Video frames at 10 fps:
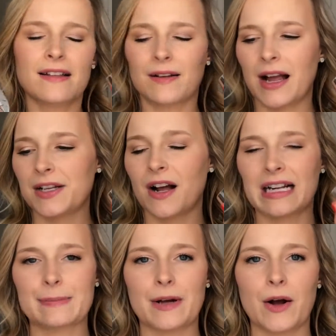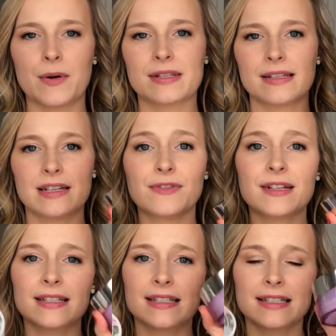I talked about the
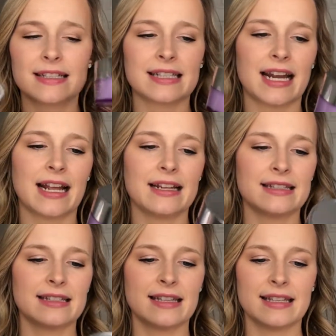differences and